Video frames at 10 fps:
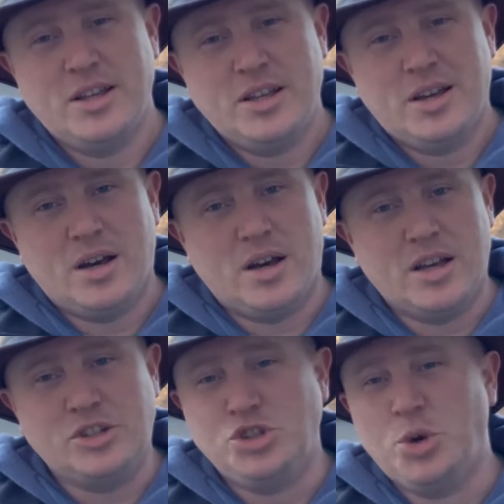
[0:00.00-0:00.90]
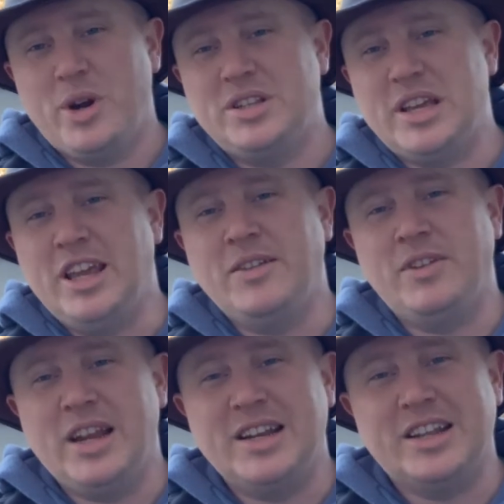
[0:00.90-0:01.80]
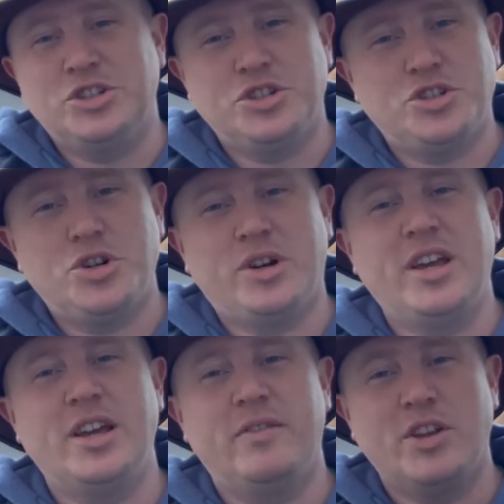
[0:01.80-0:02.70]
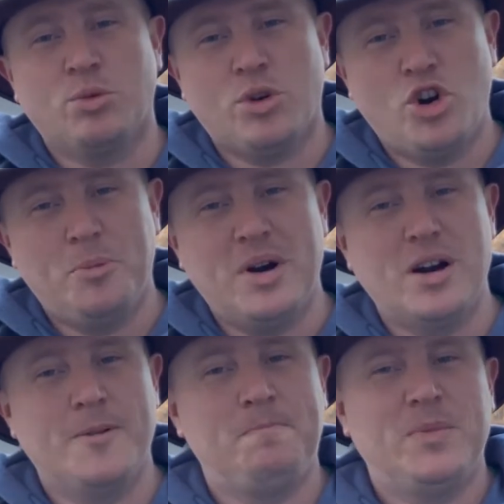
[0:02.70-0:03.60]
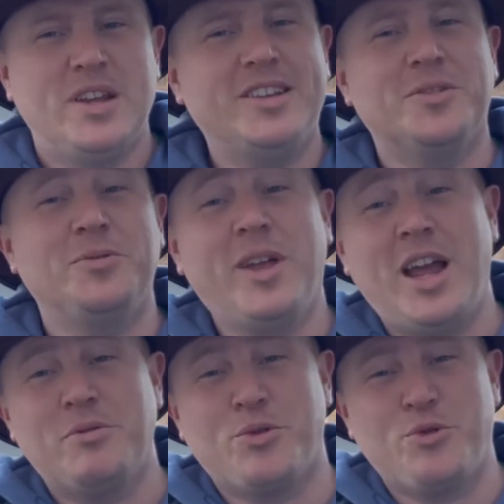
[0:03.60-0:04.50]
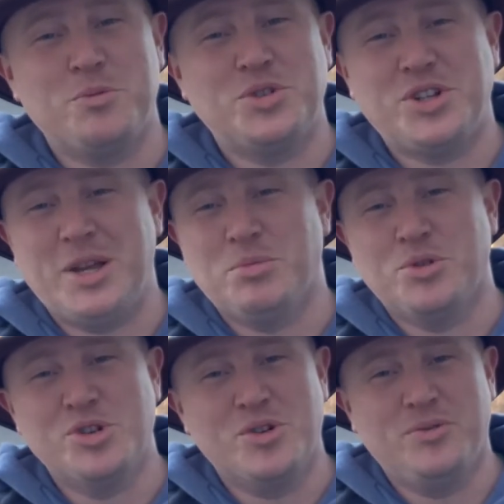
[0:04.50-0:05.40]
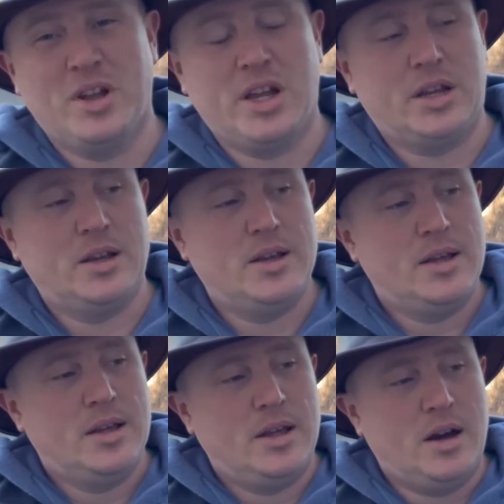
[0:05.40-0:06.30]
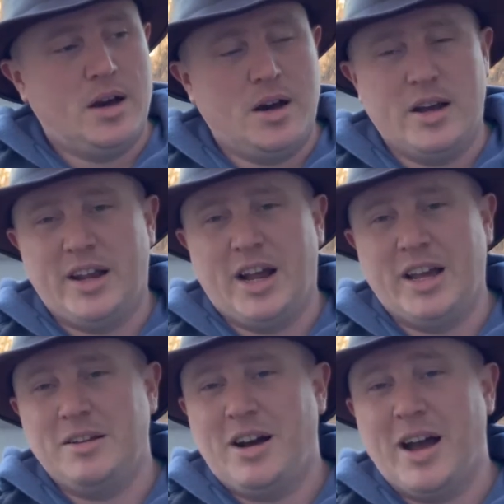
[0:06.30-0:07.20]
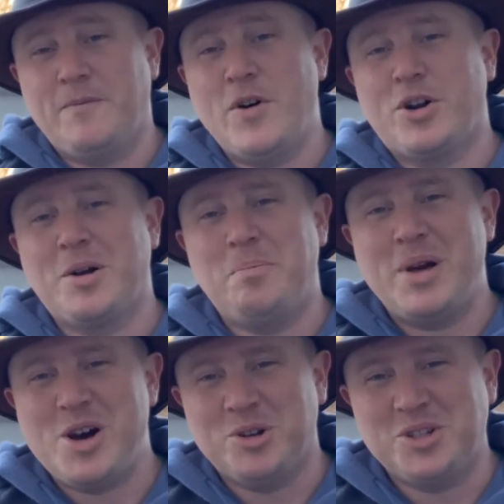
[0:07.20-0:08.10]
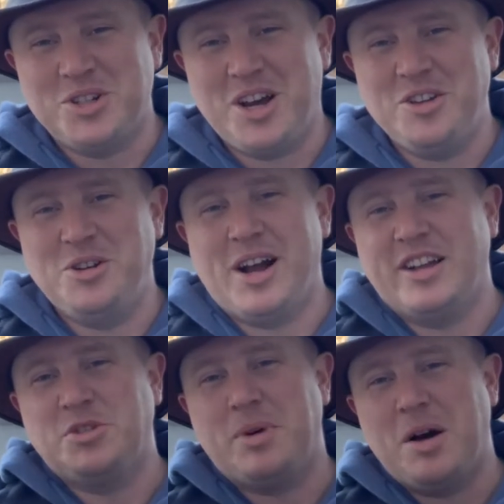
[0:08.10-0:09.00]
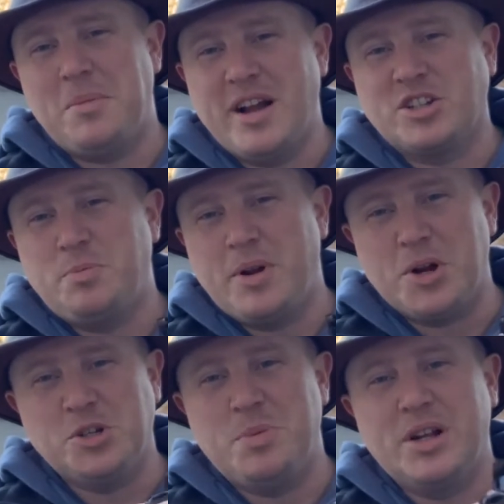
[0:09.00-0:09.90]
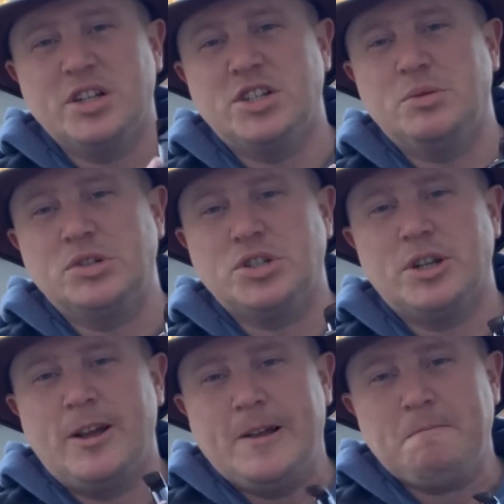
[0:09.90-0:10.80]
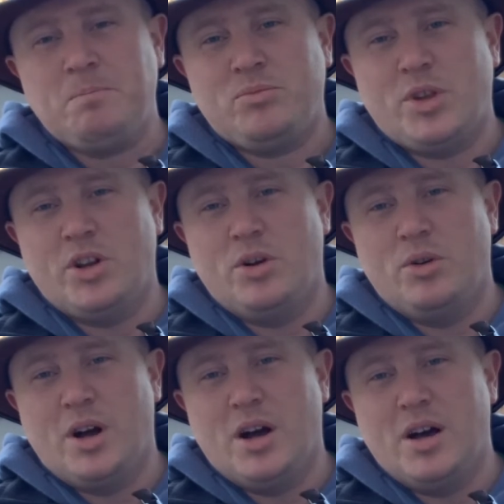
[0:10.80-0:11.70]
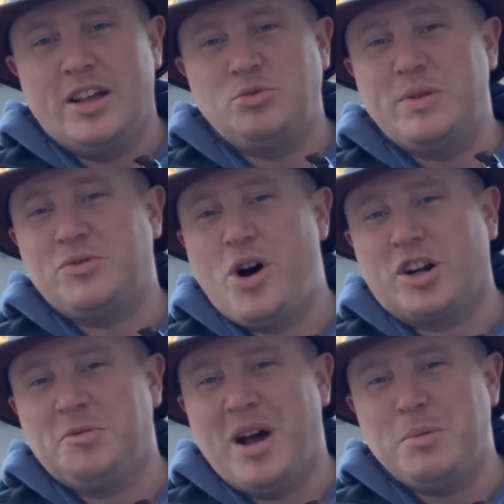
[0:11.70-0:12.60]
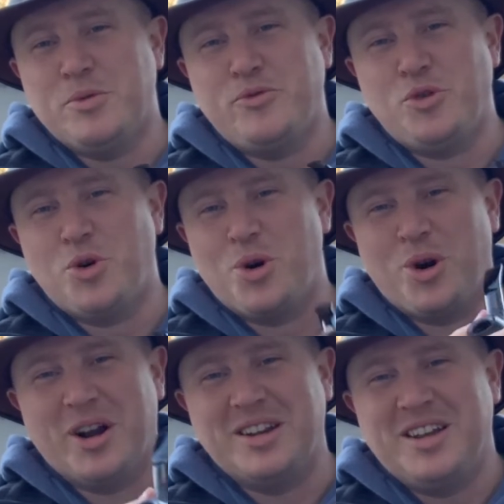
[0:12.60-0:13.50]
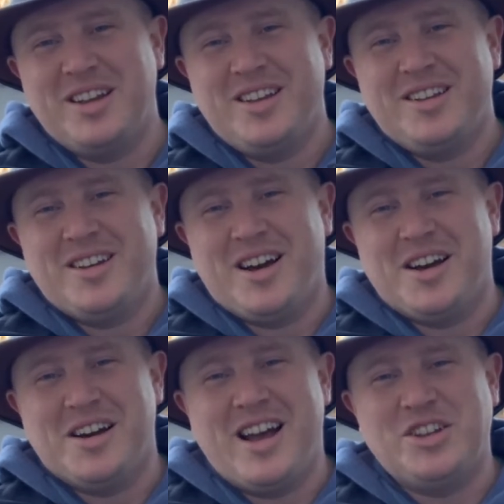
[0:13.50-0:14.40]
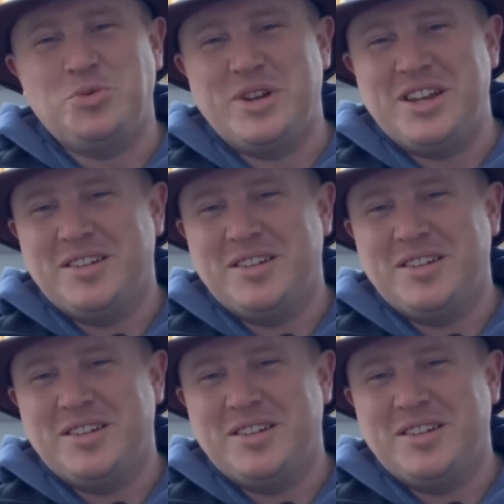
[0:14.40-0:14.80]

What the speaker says: enjoyed the evening, and just took in the aroma and the flavor from the St. Bruno Flake. And I felt compelled to tell you guys about my experience, because it was, as we've talked about before, and as we